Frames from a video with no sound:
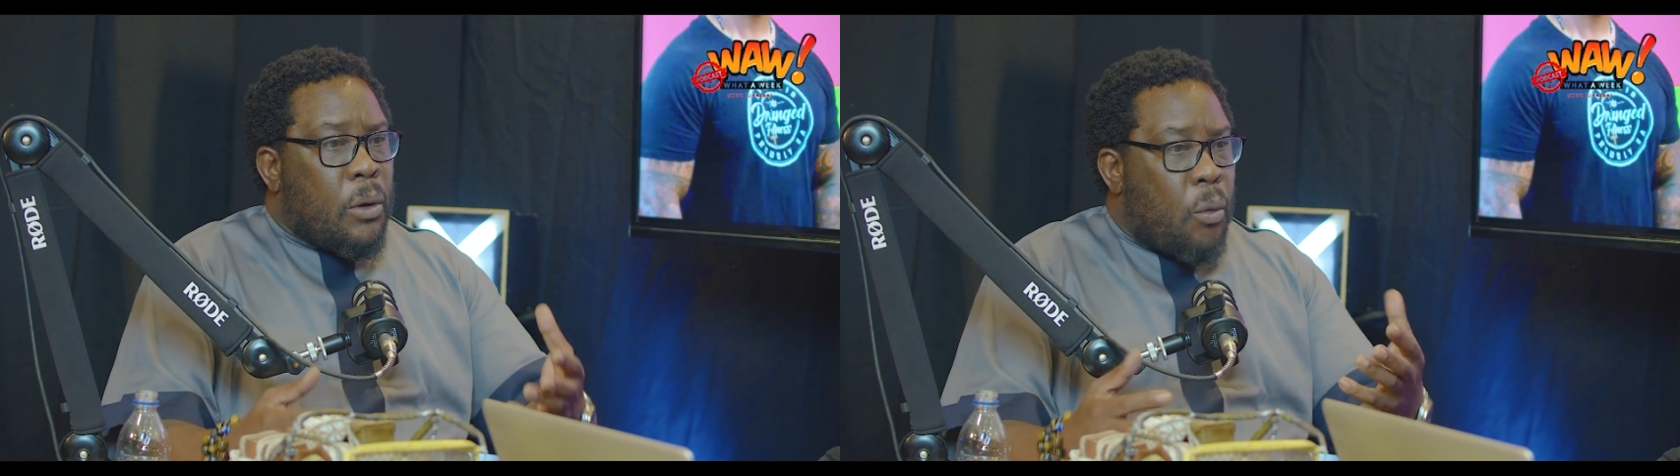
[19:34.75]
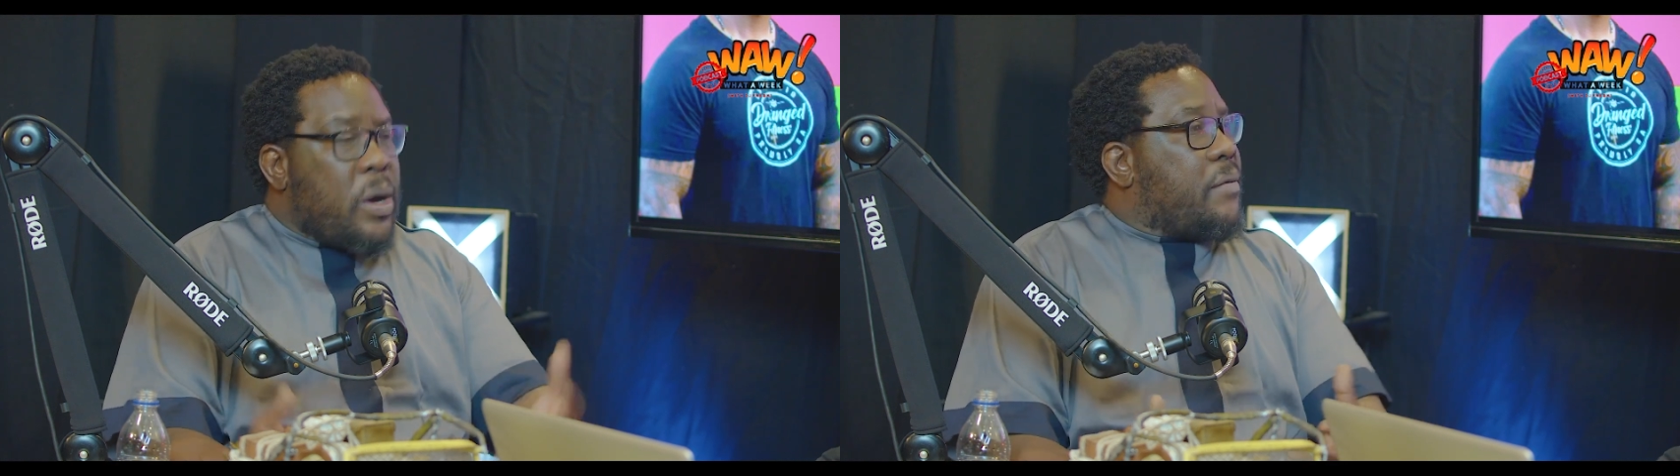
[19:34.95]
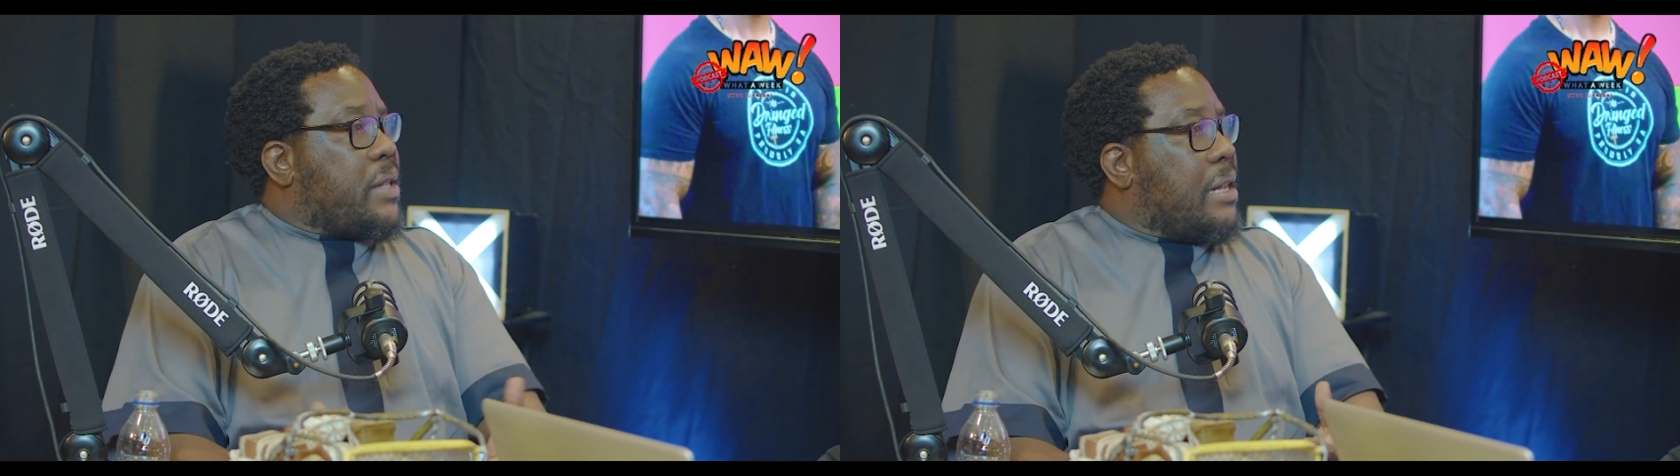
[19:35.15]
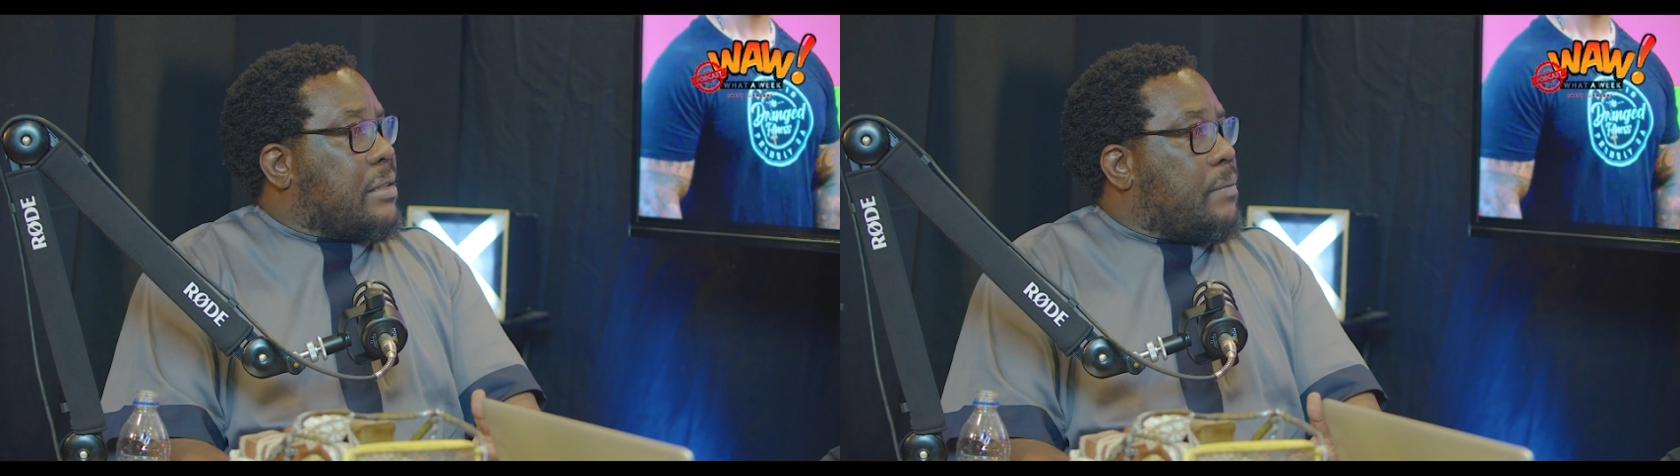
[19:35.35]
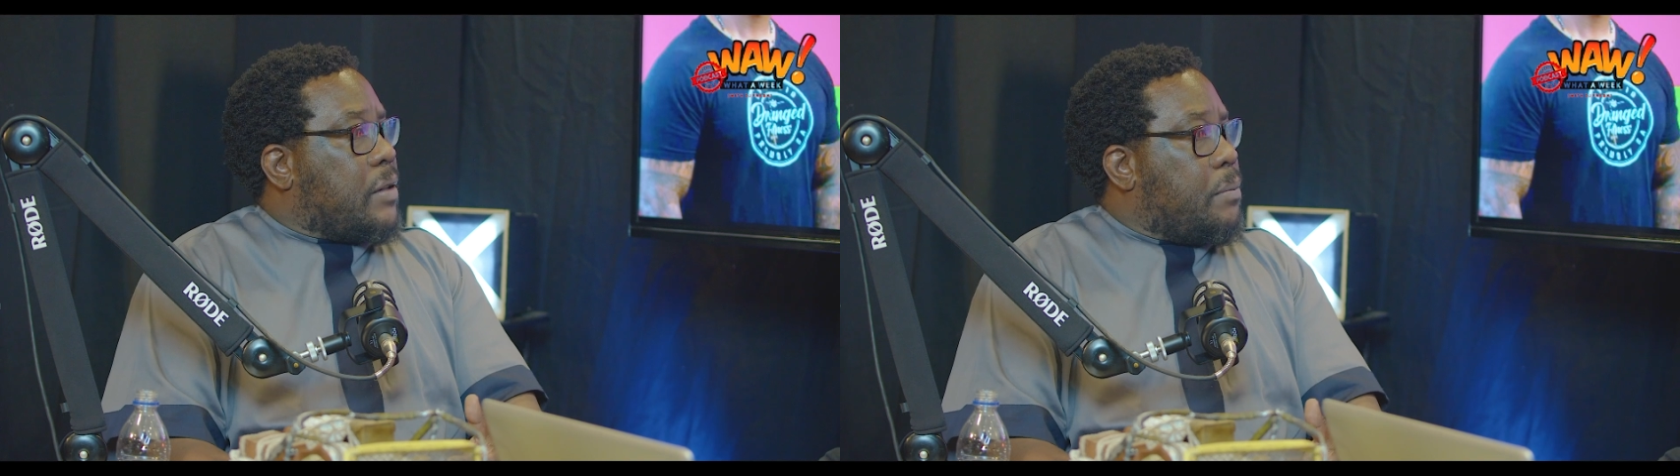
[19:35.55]
we have done
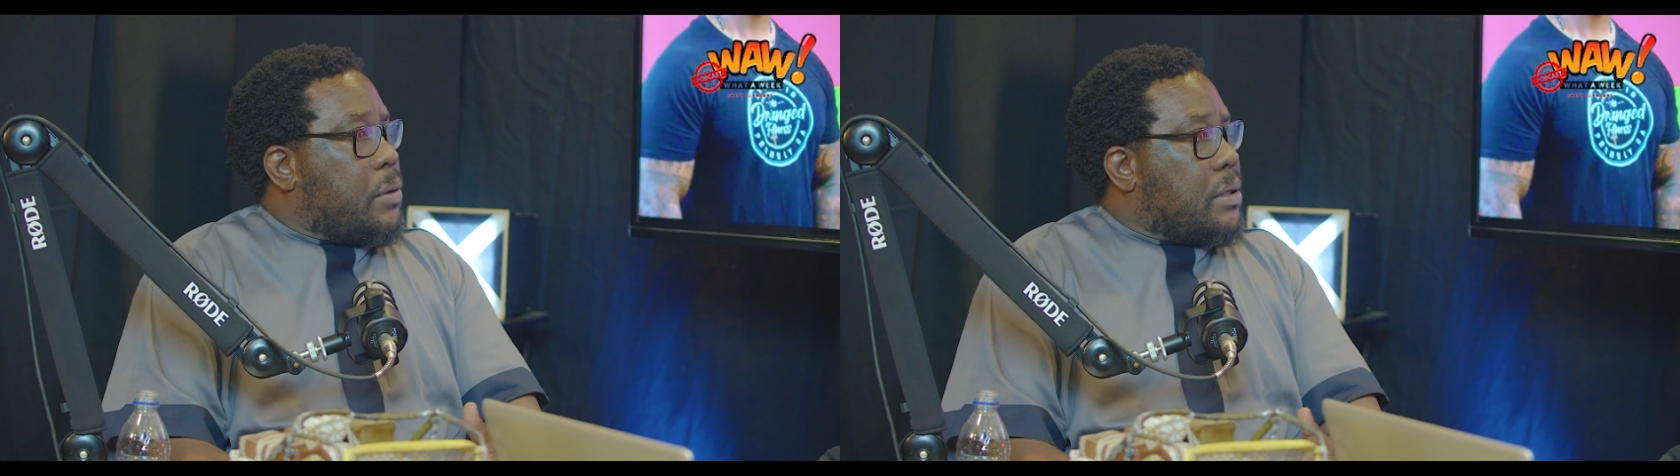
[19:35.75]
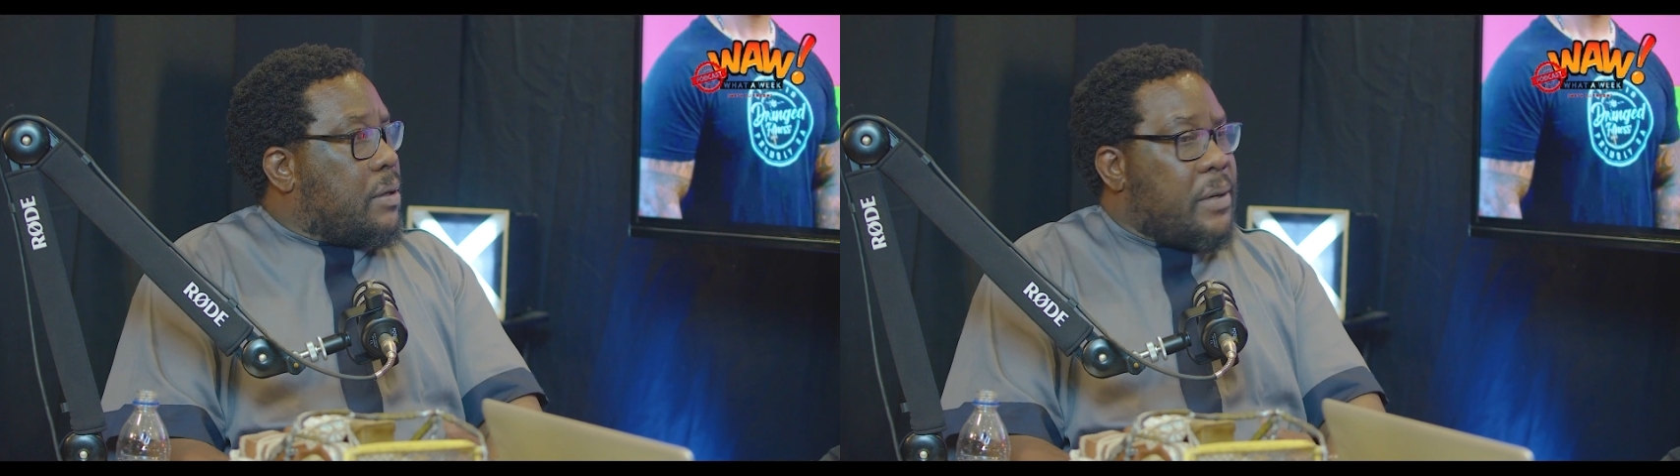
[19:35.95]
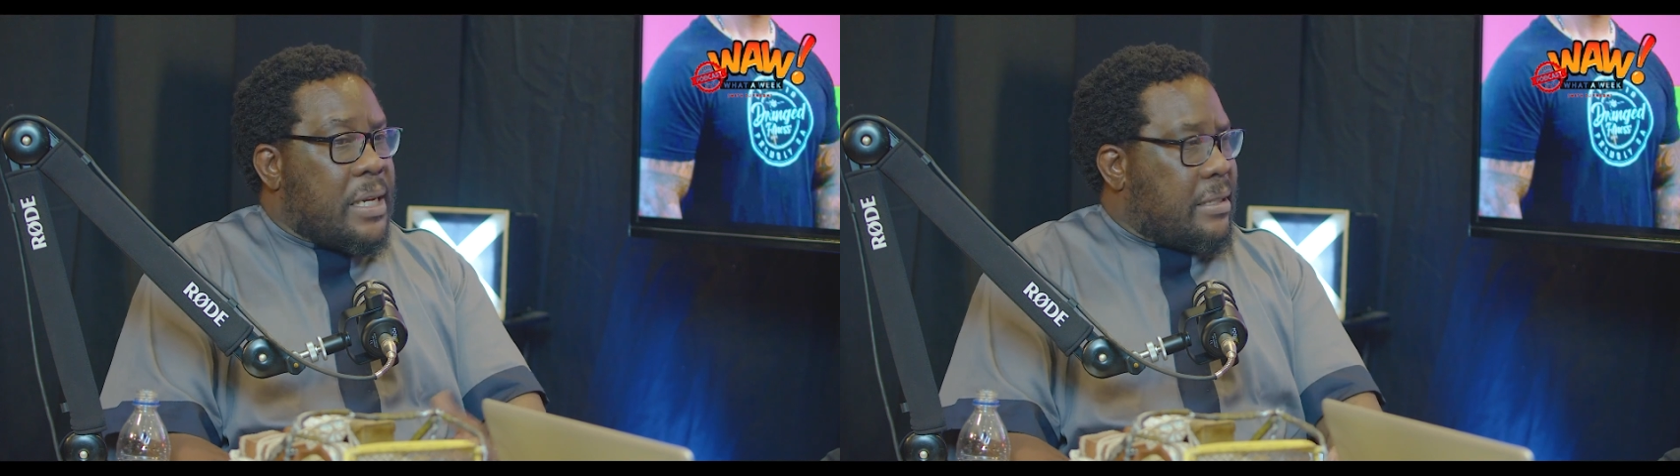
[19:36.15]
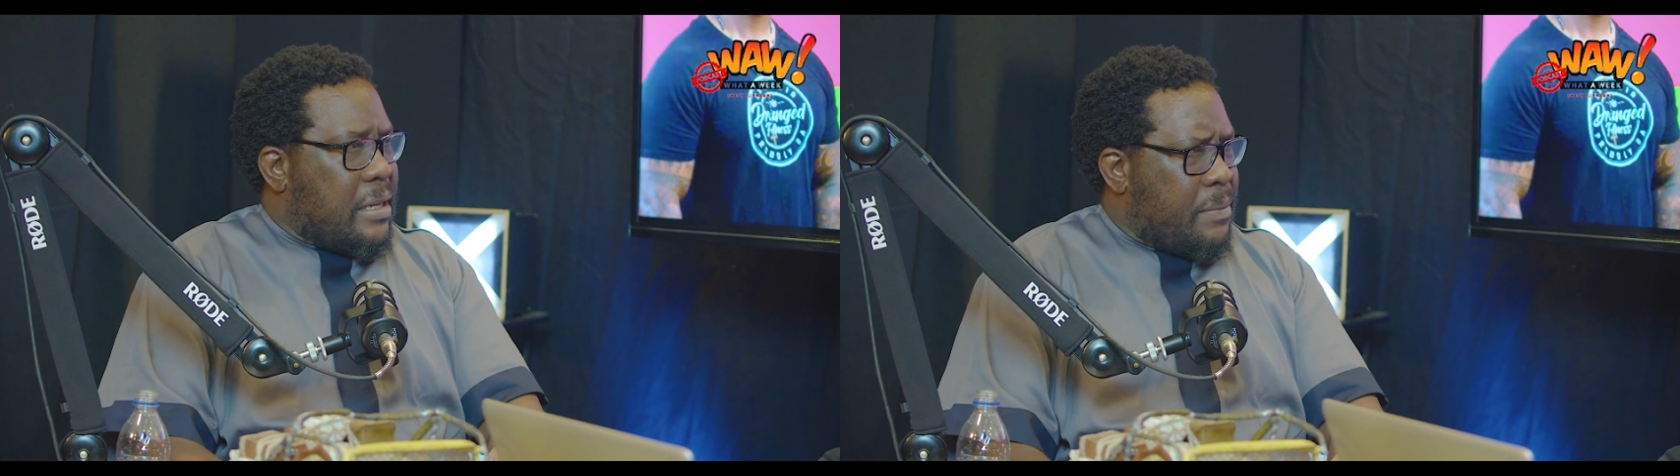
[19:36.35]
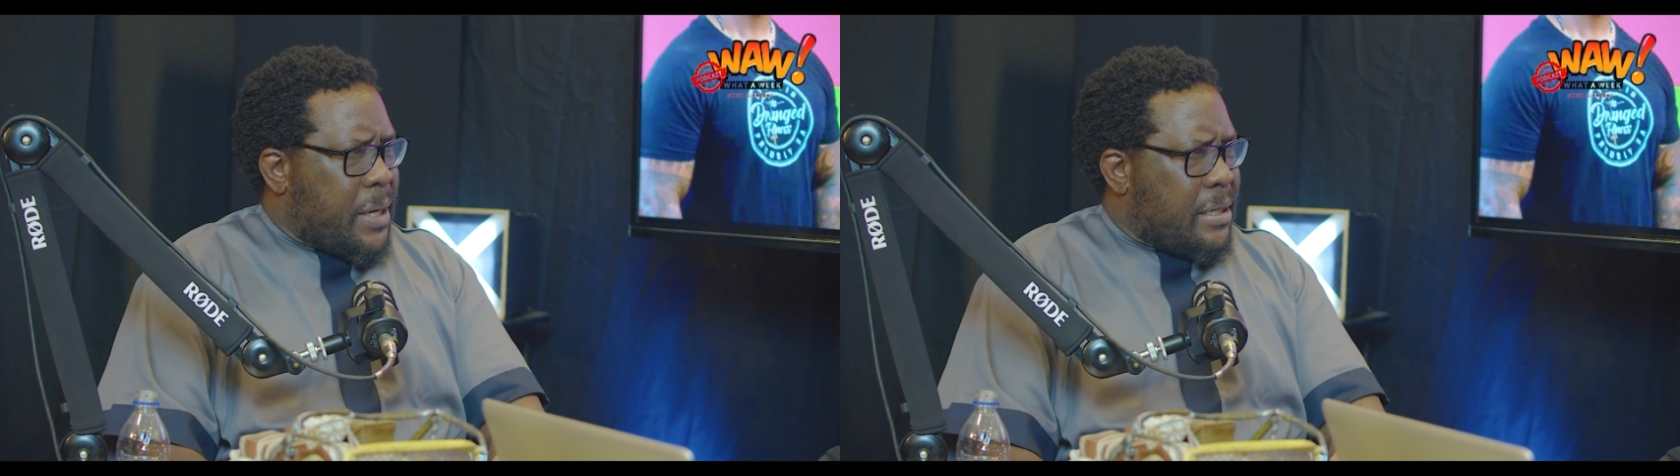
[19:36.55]
something positive, let's
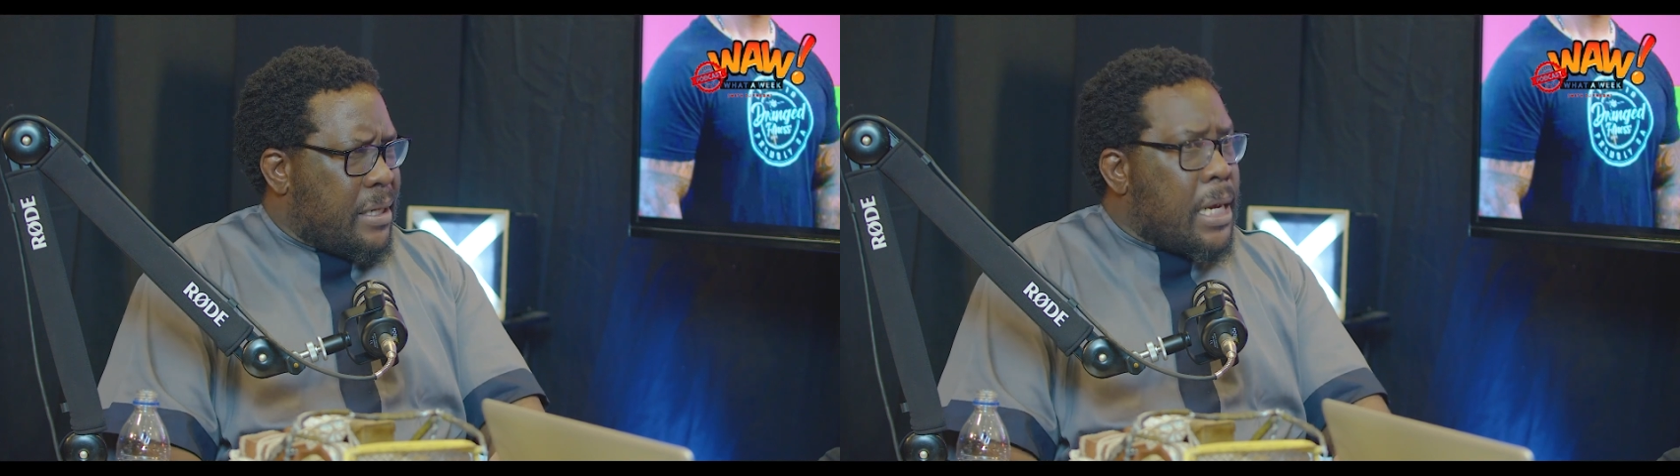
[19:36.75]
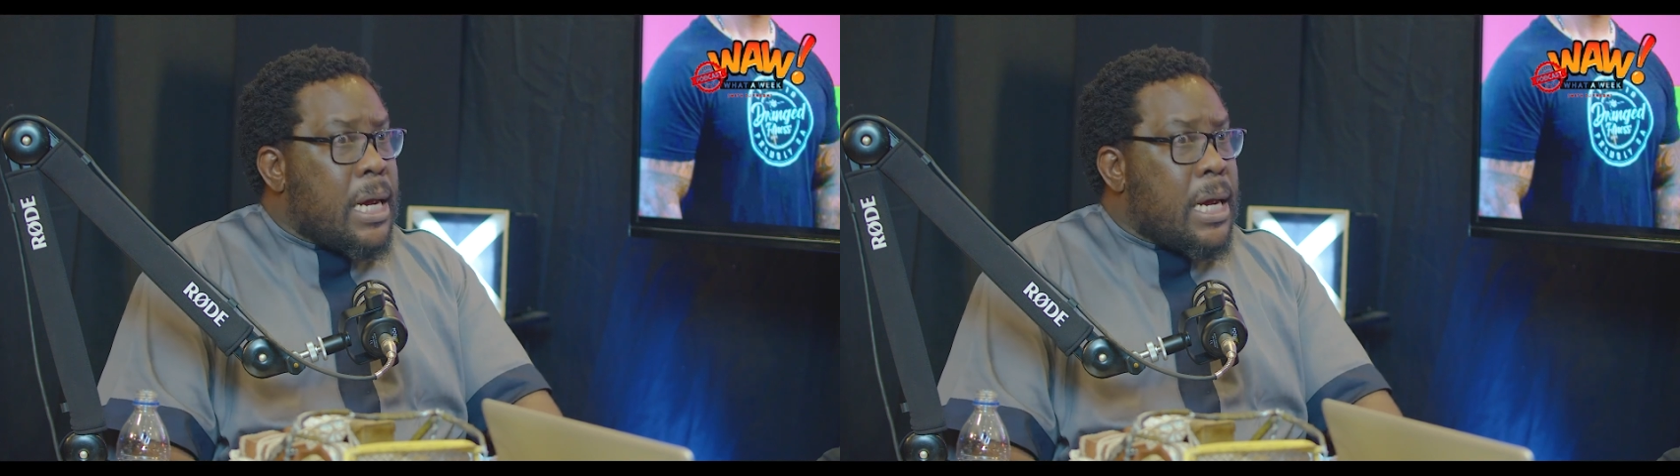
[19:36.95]
celebrate it.